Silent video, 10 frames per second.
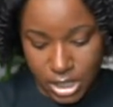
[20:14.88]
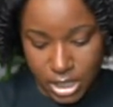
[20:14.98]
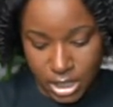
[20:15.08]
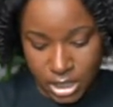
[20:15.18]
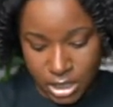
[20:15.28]

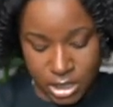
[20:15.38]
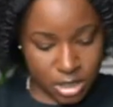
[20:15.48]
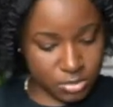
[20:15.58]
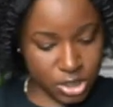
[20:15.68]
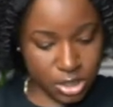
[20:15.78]

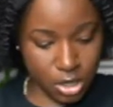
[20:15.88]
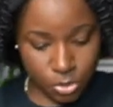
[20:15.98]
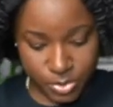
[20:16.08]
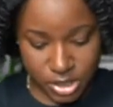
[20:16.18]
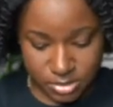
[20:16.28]
And I'm going to
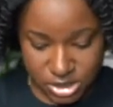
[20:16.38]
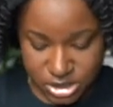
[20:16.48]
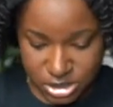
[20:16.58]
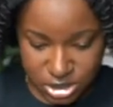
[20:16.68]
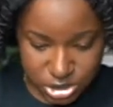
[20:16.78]
open up
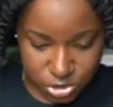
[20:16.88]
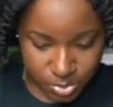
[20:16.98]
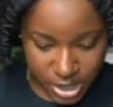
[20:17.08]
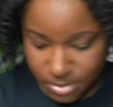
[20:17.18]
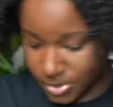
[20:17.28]
this tissue
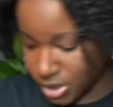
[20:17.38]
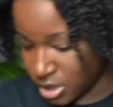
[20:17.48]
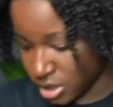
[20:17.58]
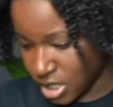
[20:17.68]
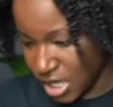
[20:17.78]

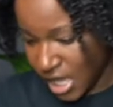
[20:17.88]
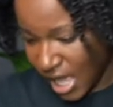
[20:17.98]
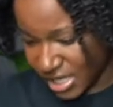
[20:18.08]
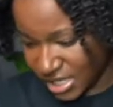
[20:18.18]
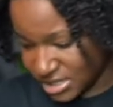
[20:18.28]
paper.
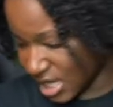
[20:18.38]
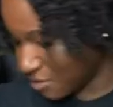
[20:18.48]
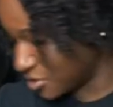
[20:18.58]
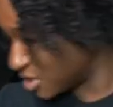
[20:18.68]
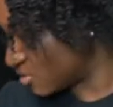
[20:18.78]
I guess
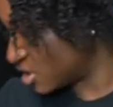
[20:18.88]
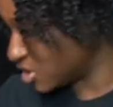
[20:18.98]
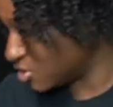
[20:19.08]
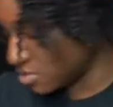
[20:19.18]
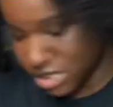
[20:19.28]
I really want to
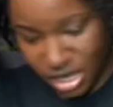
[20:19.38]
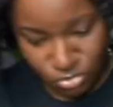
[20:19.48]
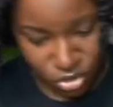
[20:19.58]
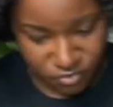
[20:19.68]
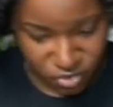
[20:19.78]
use like
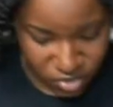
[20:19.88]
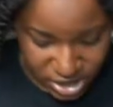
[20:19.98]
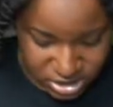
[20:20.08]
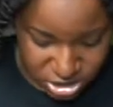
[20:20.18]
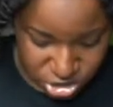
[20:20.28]
more of the
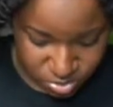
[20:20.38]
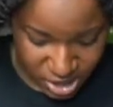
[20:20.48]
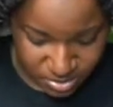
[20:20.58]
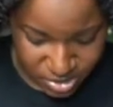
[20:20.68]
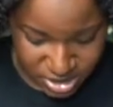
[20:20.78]
red tissue
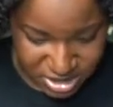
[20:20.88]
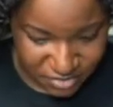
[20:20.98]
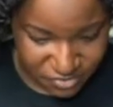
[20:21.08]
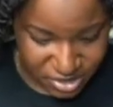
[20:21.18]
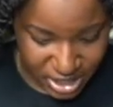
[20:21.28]
paper because
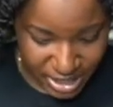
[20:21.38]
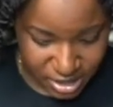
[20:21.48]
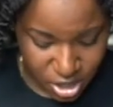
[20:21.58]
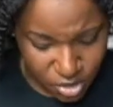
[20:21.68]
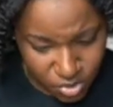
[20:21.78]
I feel
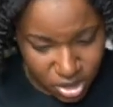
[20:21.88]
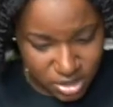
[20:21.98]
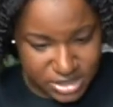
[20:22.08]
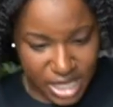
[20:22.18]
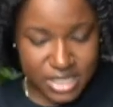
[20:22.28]
like, well,
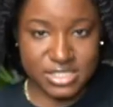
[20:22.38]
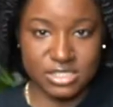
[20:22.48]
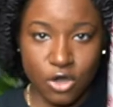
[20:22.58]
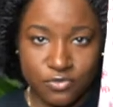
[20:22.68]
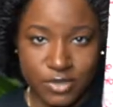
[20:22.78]
it's like a
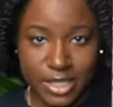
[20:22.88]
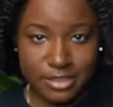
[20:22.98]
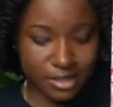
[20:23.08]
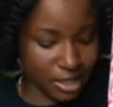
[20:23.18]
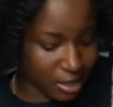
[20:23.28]
snowflake
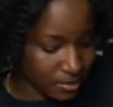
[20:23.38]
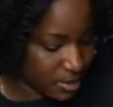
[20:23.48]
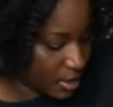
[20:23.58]
theme.